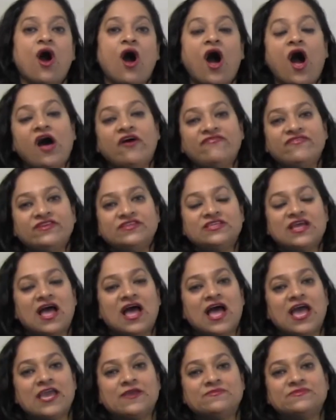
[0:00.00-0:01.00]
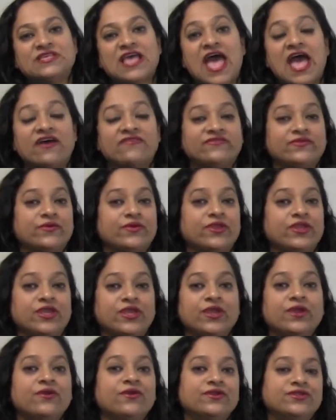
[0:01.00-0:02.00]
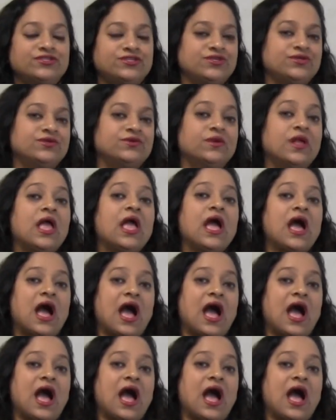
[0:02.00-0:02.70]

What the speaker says: oftentimes after a year or two,